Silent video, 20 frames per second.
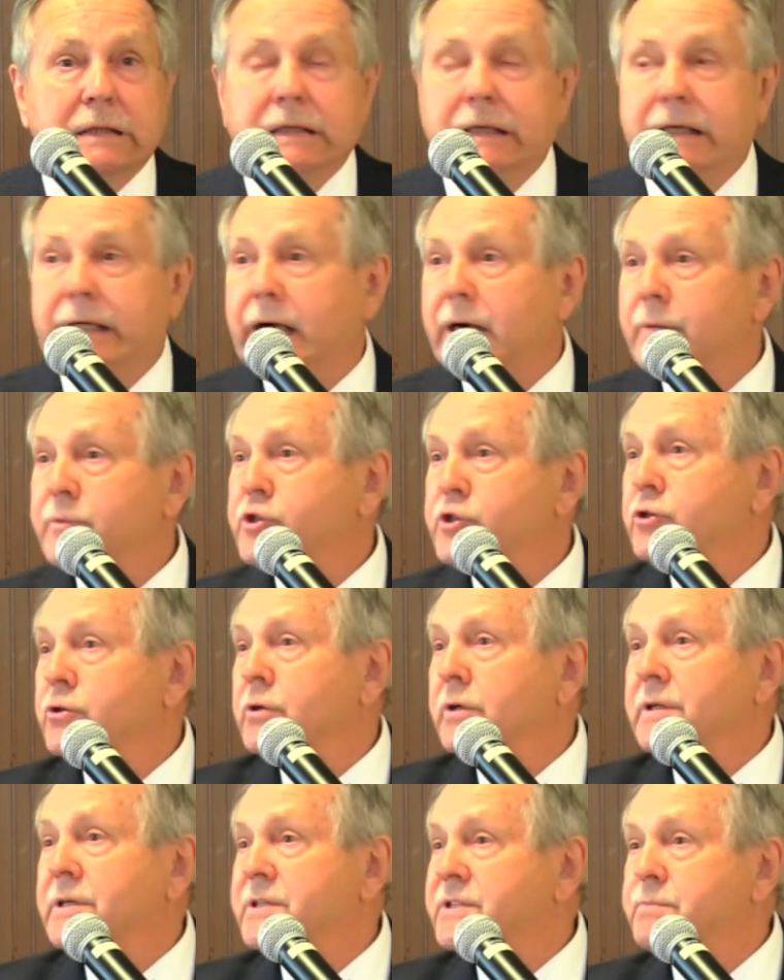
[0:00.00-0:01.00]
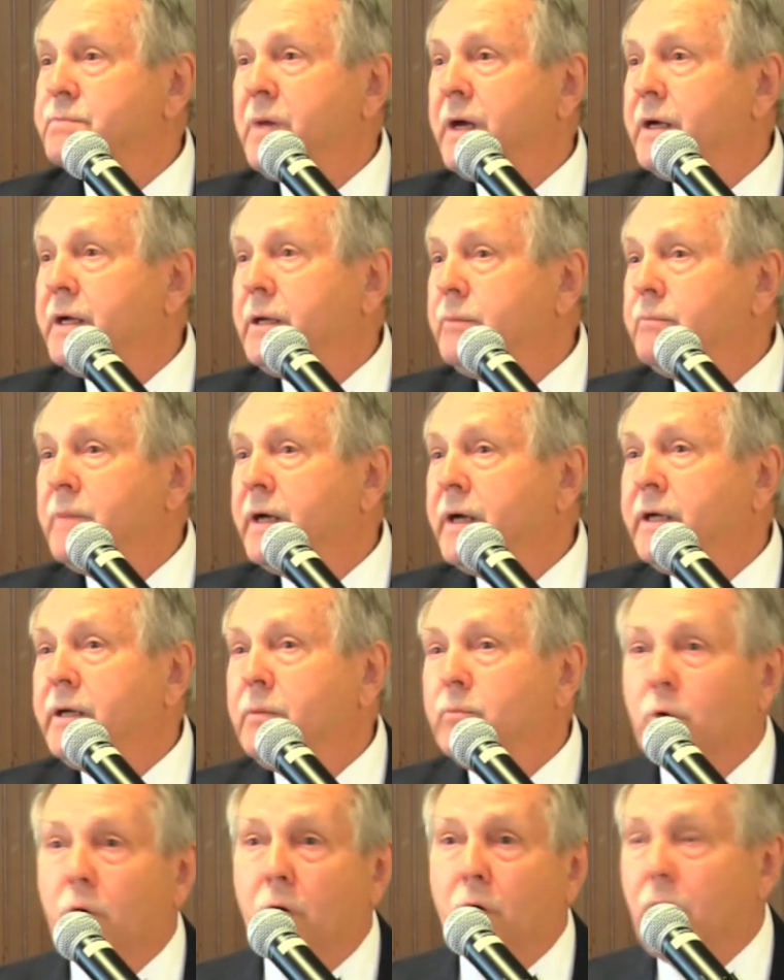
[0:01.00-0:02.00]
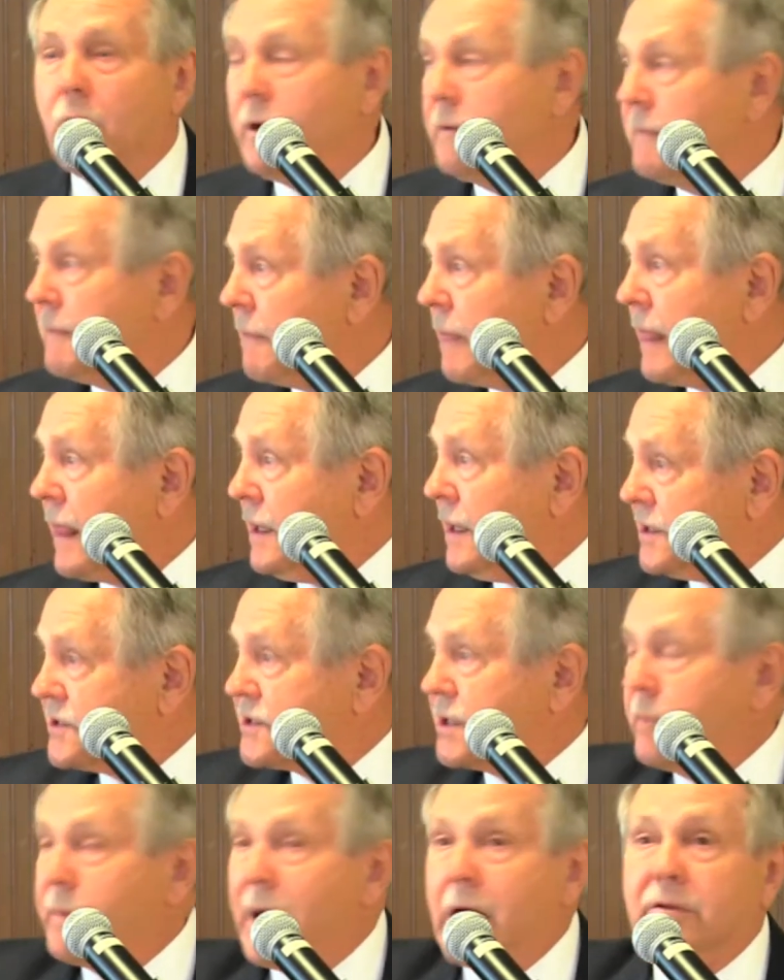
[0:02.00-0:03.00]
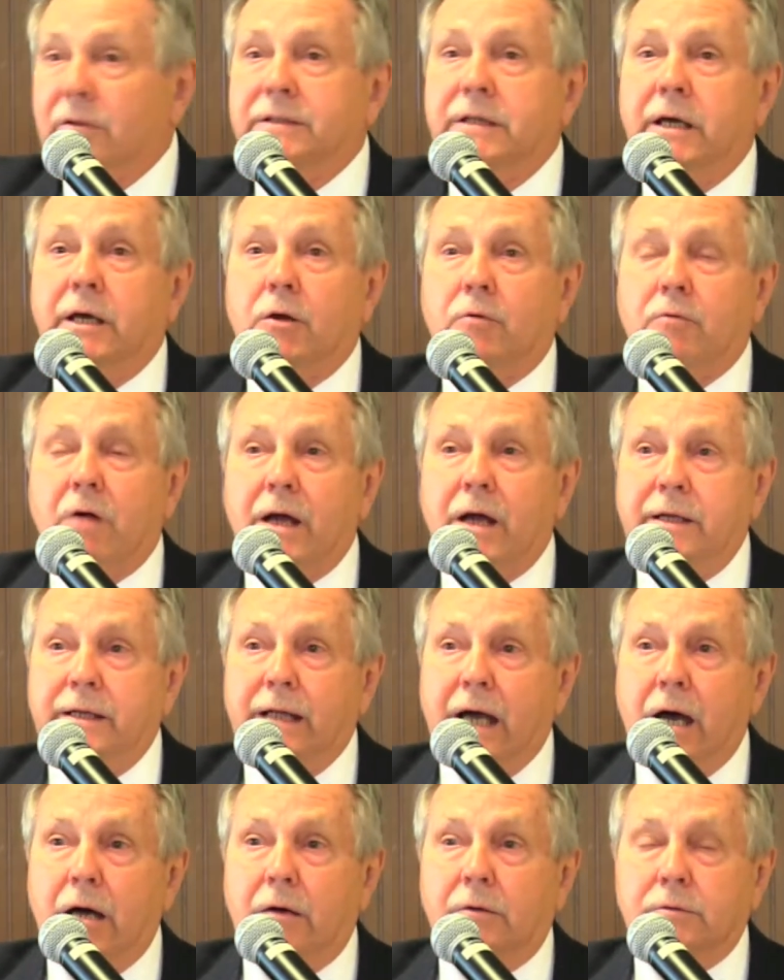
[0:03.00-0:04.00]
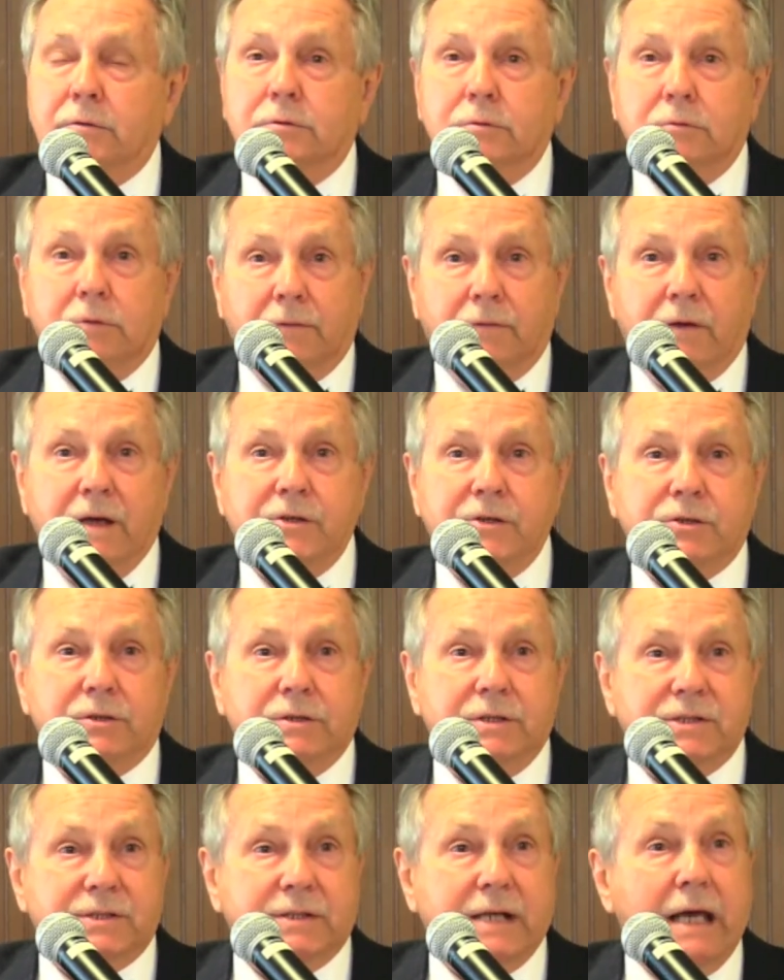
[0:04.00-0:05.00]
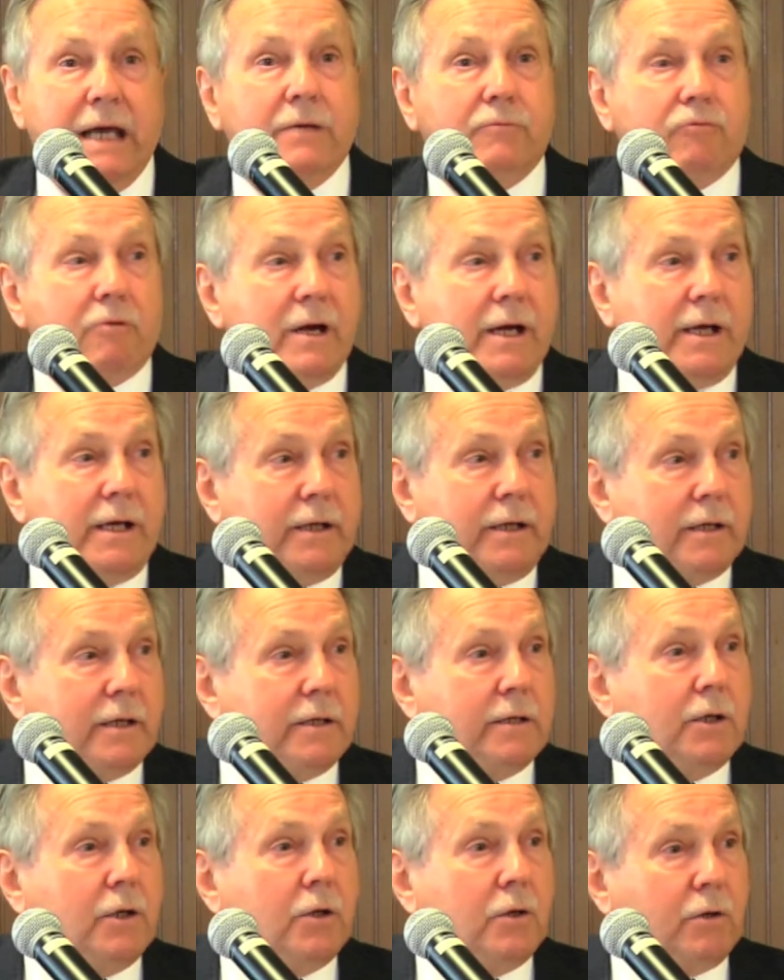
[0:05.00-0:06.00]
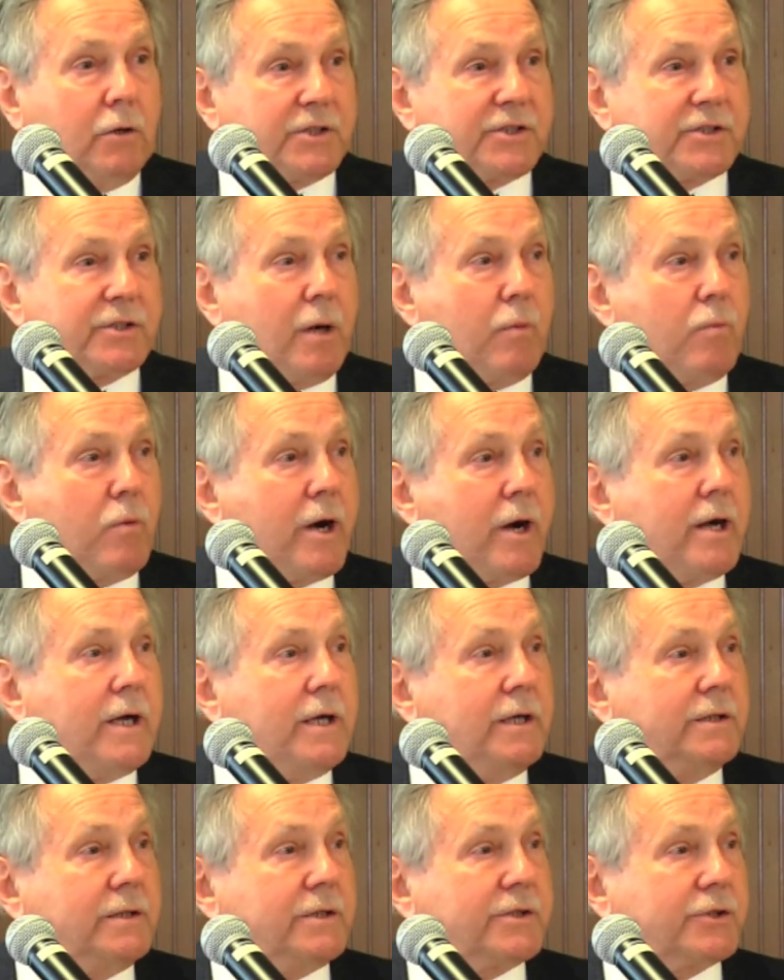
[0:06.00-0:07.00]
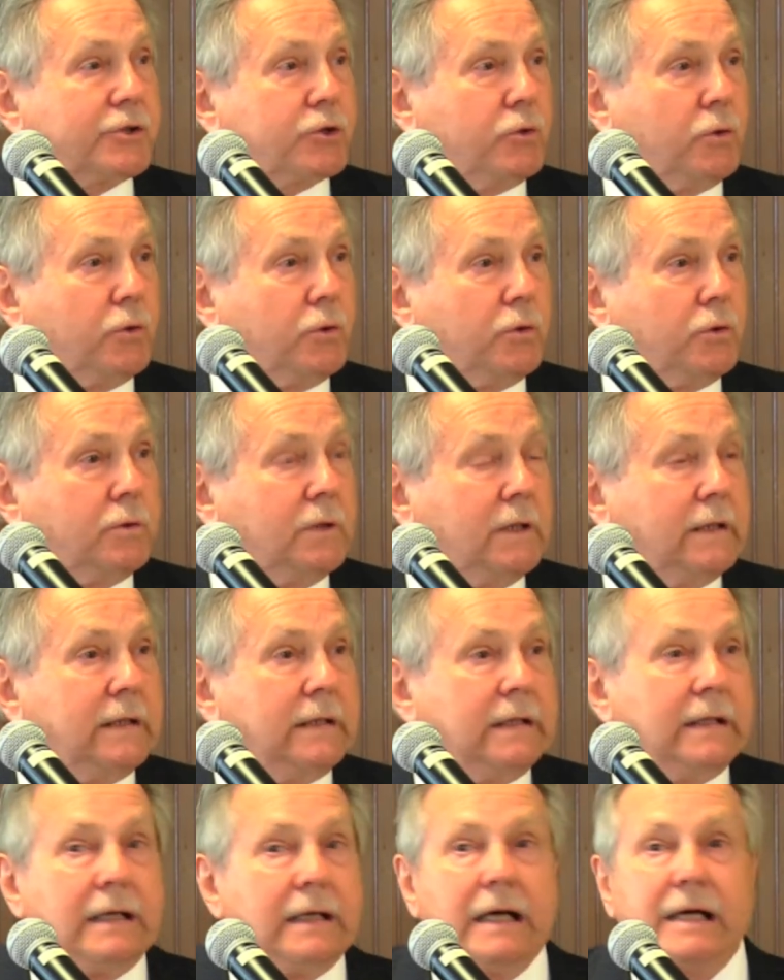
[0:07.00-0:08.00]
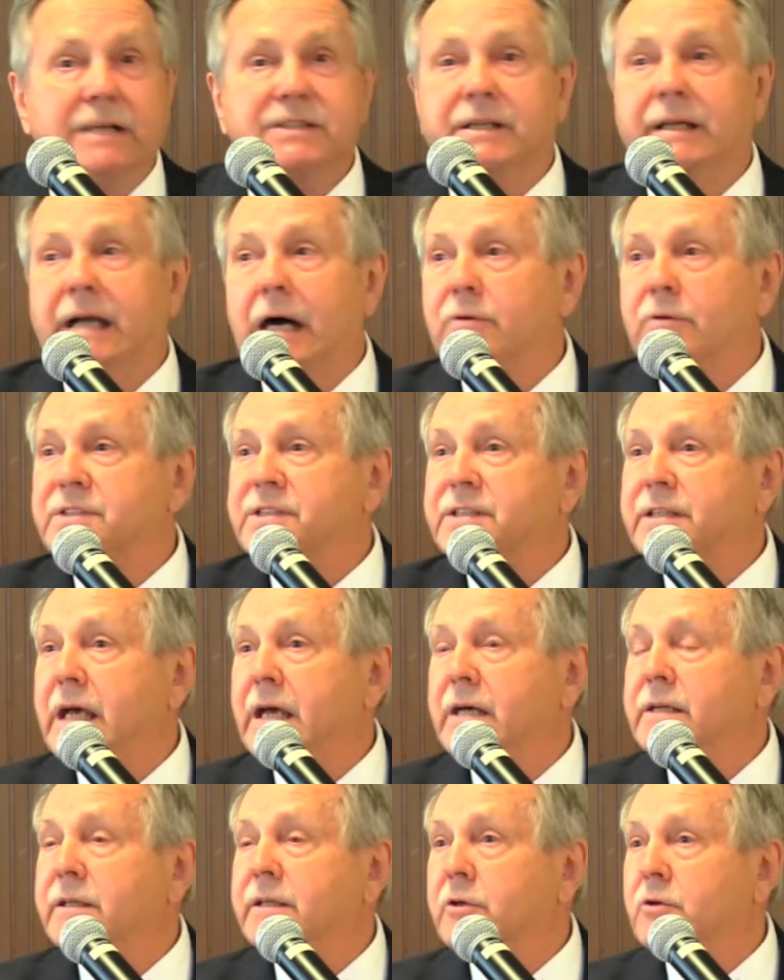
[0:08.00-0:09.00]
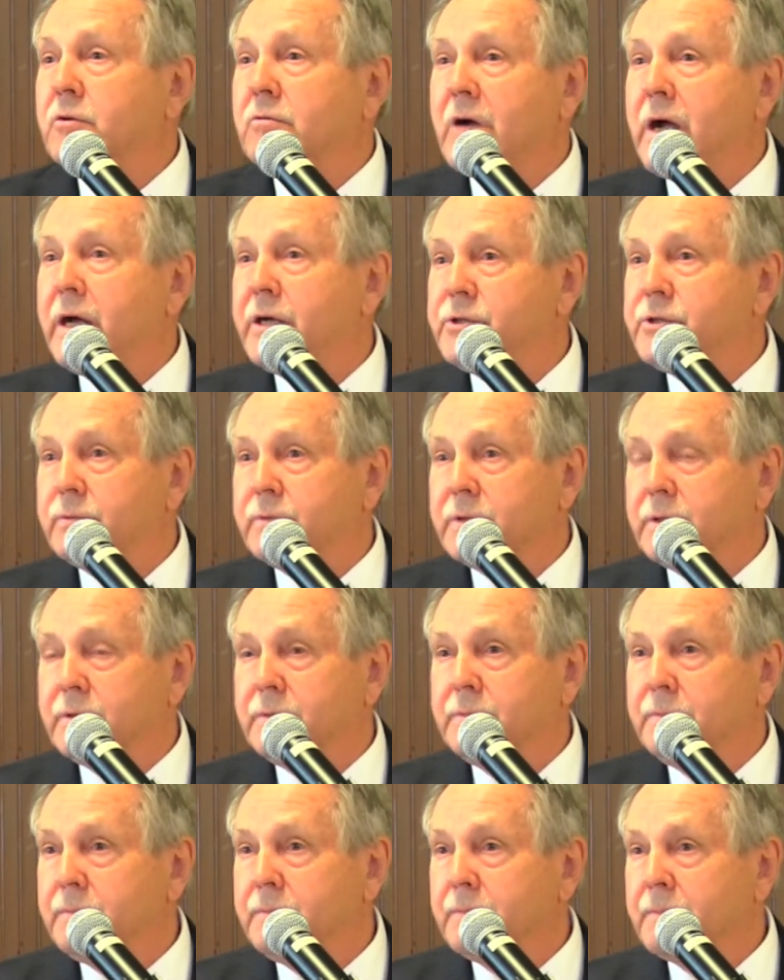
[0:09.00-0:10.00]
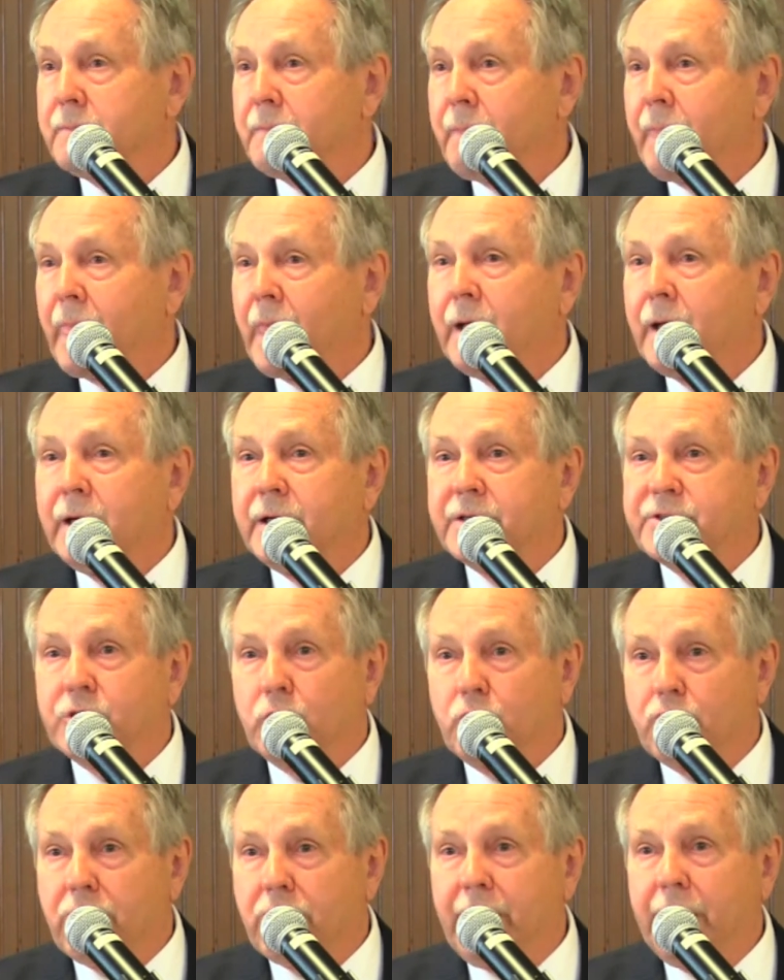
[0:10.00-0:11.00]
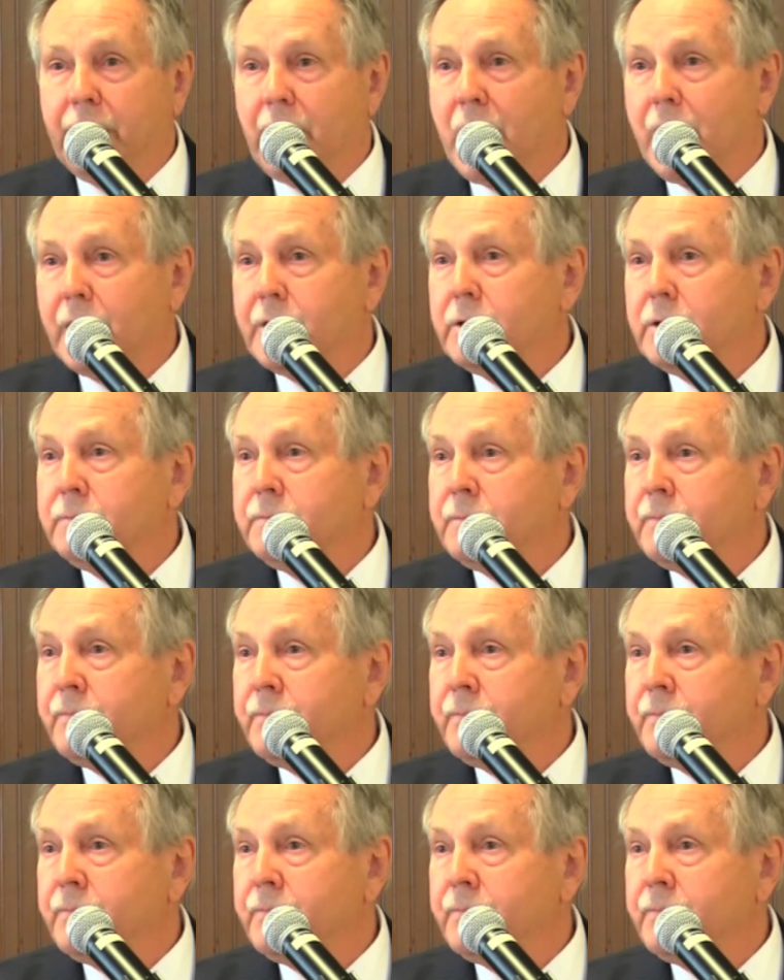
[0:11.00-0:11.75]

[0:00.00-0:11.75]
And I'm sure there's many, many more. Some out there right now who will eventually stand right here or somewhere in this school as an outstanding graduate. It's a great honor.